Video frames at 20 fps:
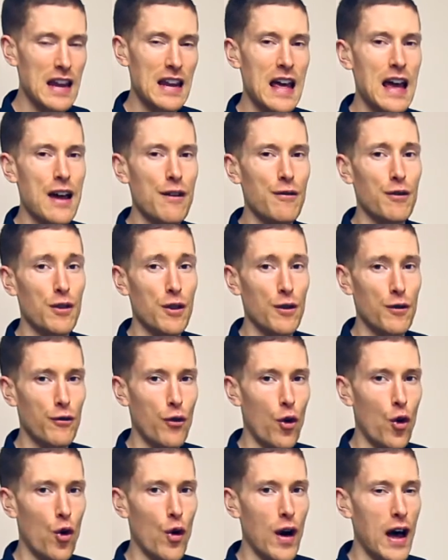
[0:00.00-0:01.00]
left for the
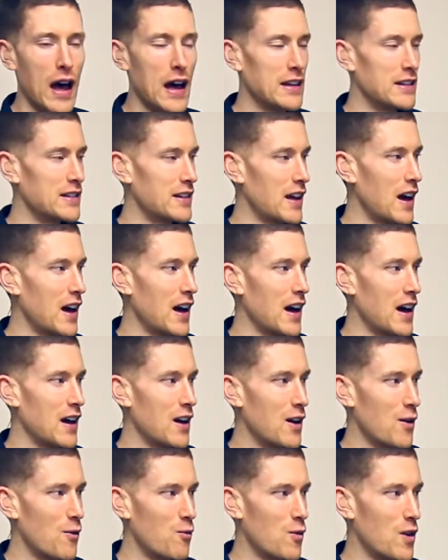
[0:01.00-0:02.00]
4 and-a.
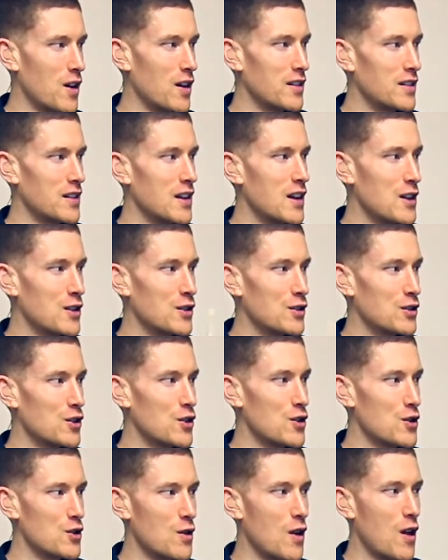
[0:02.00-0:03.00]
1,
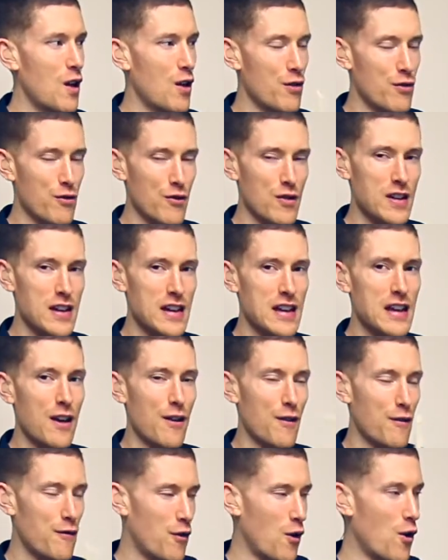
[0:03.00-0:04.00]
2,
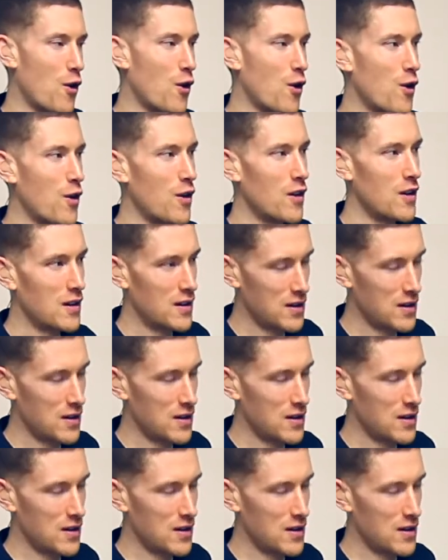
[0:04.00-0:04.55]
3, 4.